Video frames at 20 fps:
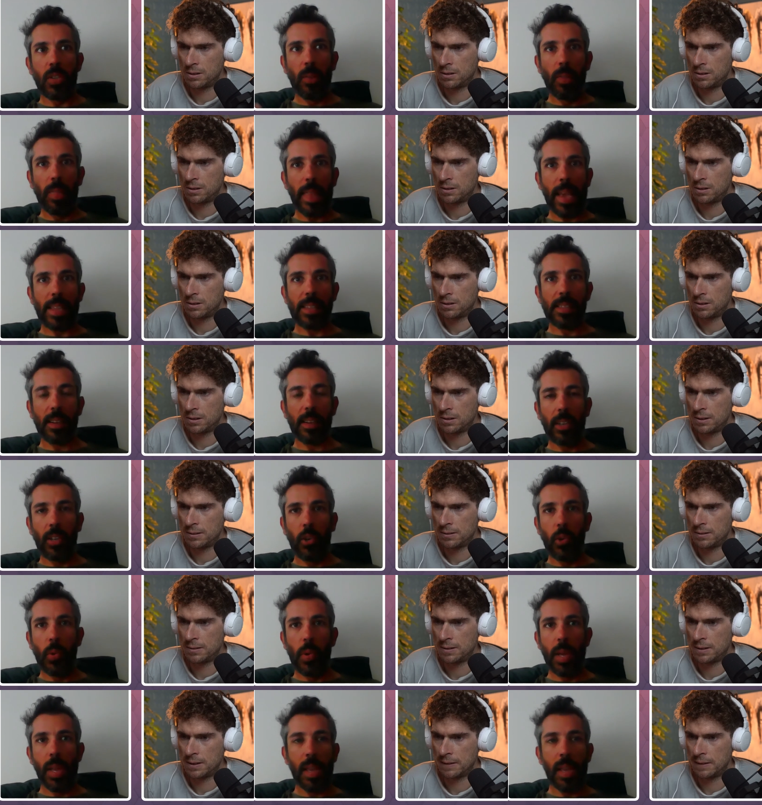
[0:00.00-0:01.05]
Speaker 1: your legs are
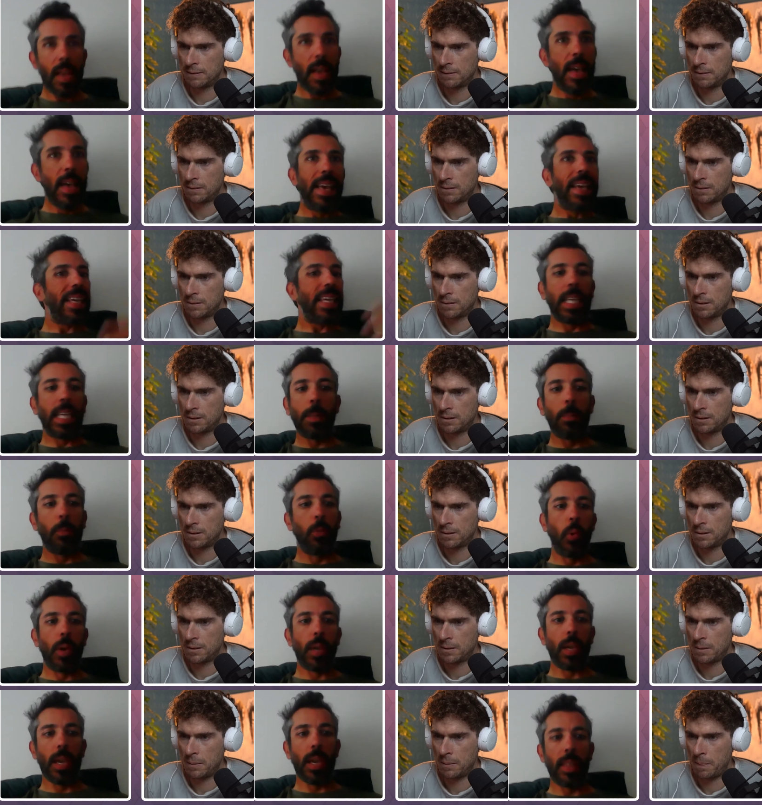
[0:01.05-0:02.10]
doing keep
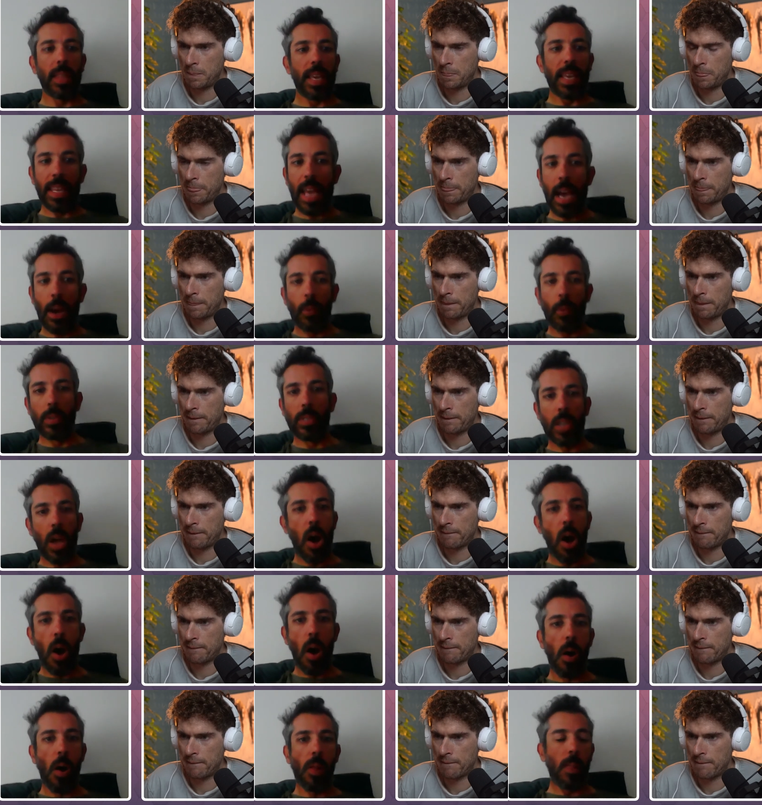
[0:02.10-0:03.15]
doing it and that was
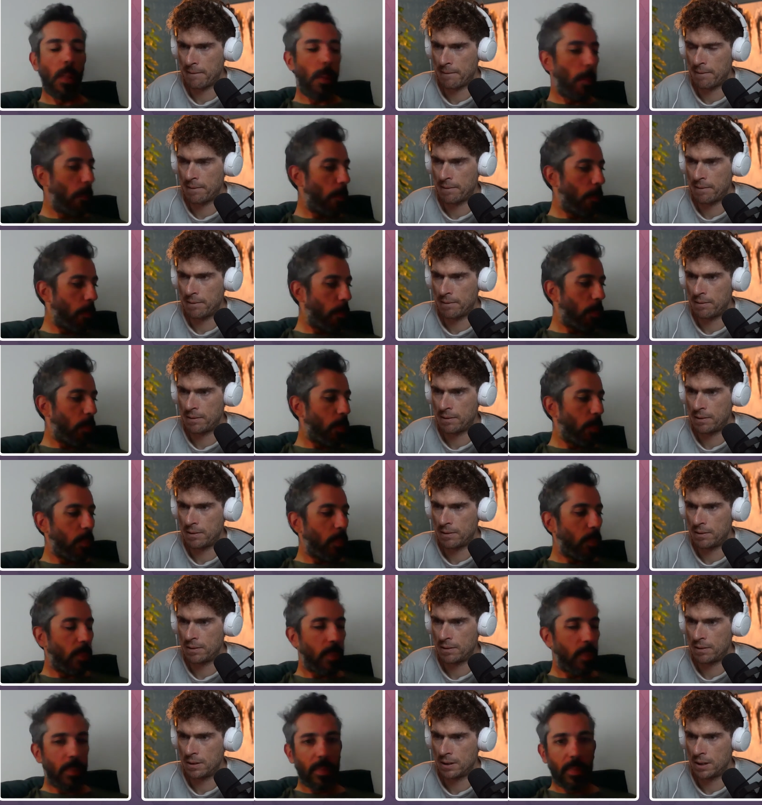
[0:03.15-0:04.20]
all
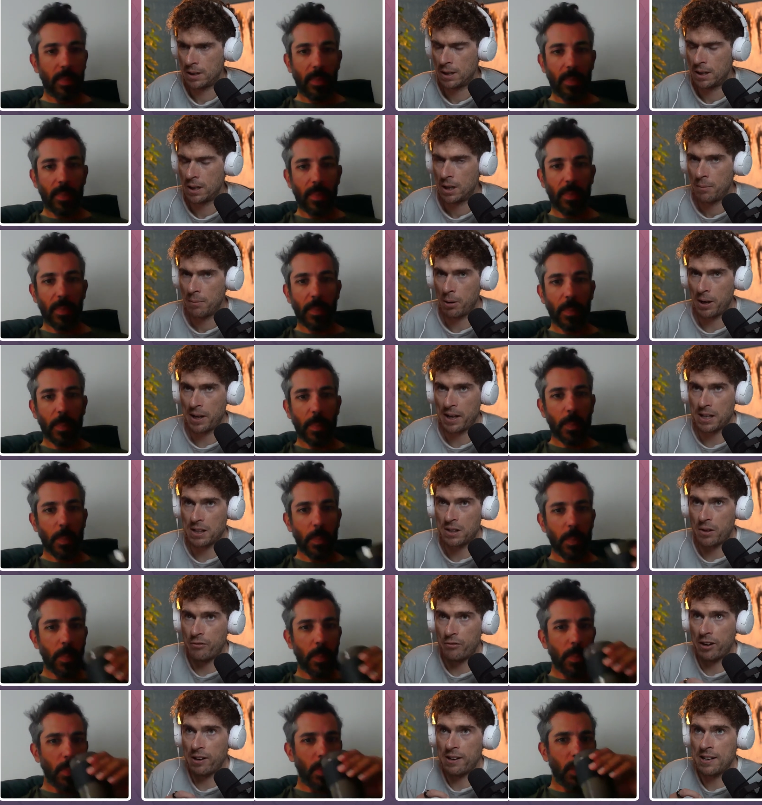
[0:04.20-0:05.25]
Speaker 2: like the
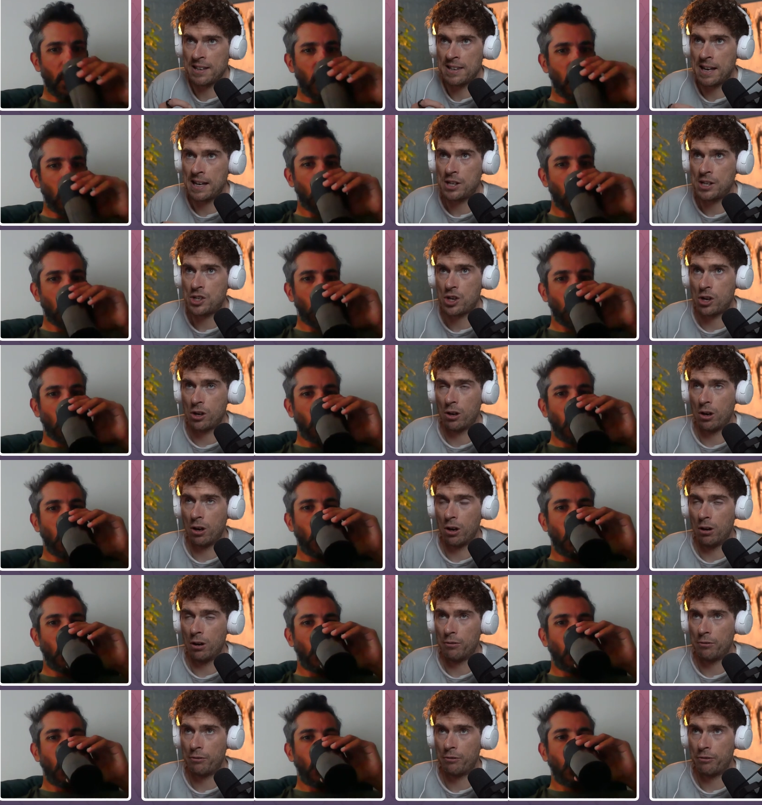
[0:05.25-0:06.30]
very nature
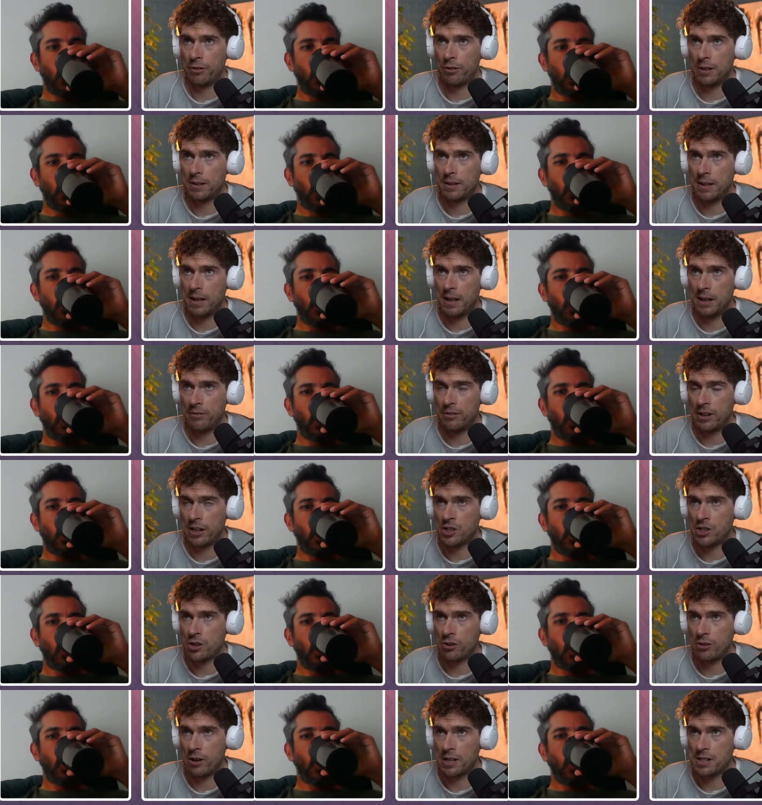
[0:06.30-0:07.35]
of adventure
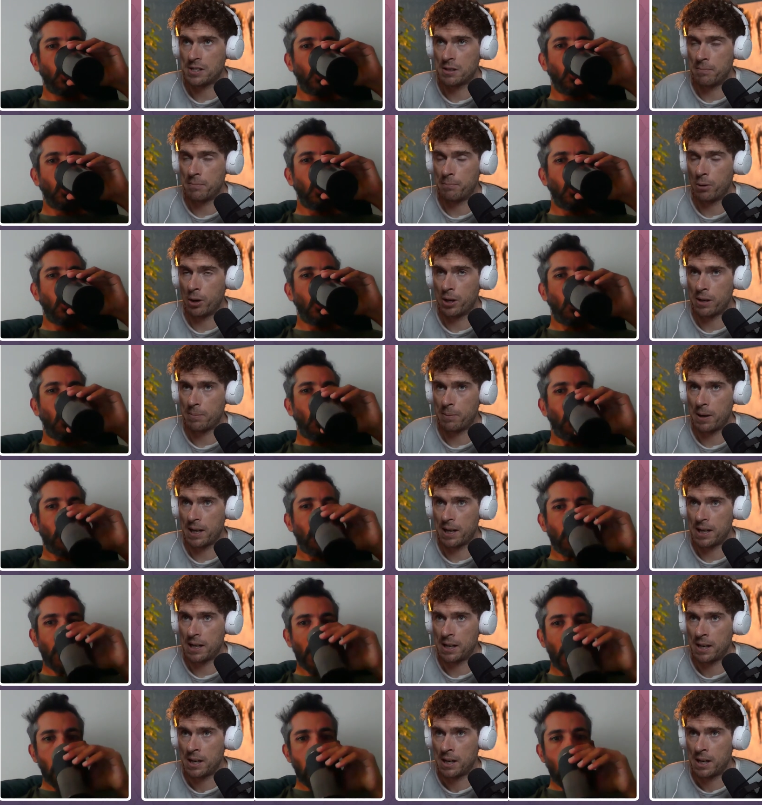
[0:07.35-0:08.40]
racing bike packing
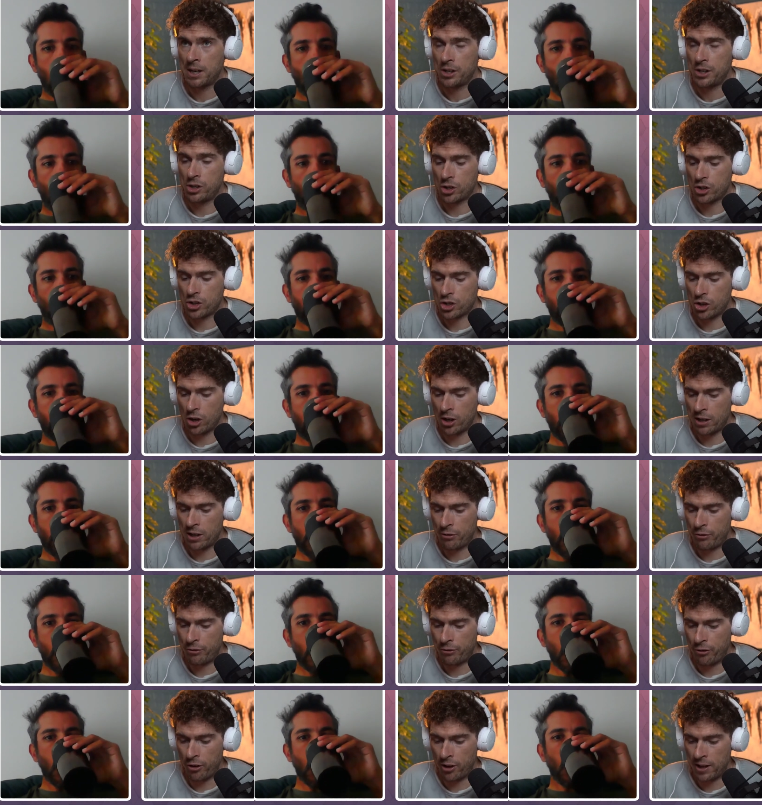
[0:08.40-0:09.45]
you're trying to
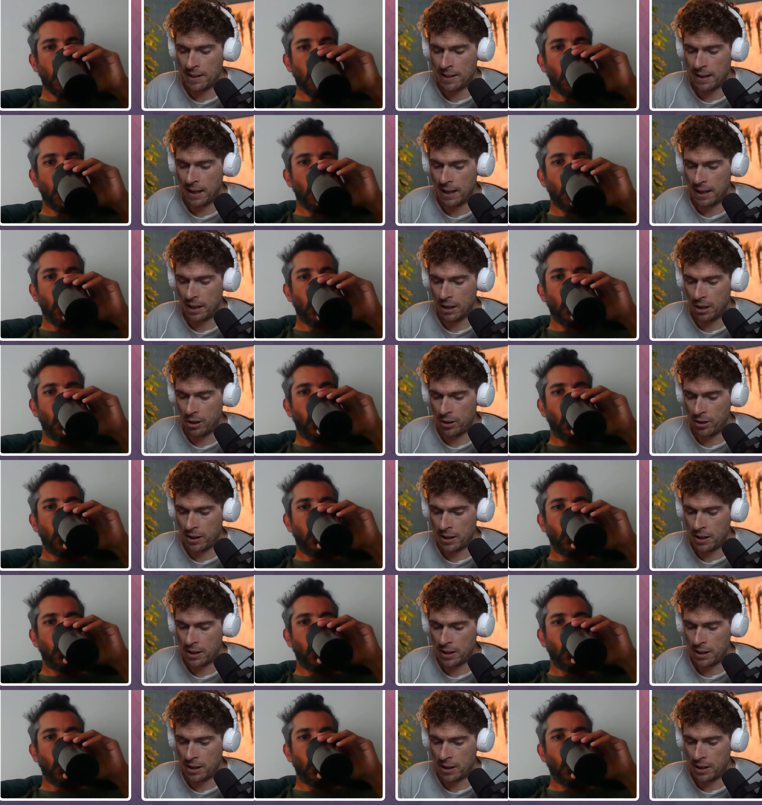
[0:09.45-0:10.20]
find that line